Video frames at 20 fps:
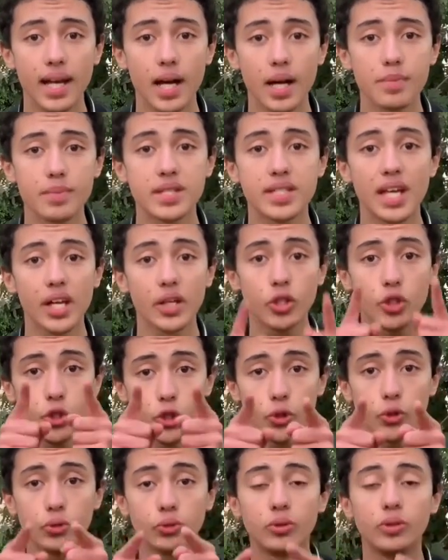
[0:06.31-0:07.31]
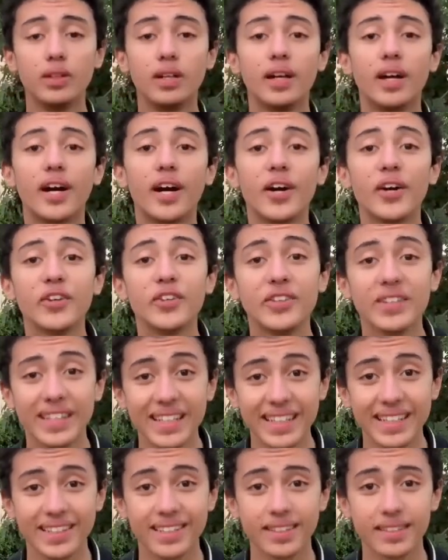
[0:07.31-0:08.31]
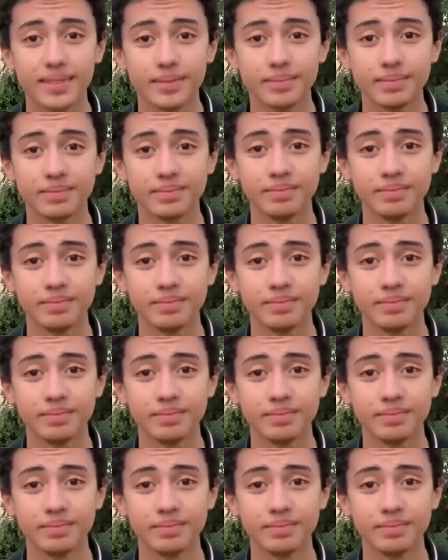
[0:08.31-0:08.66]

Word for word: times that you are unique.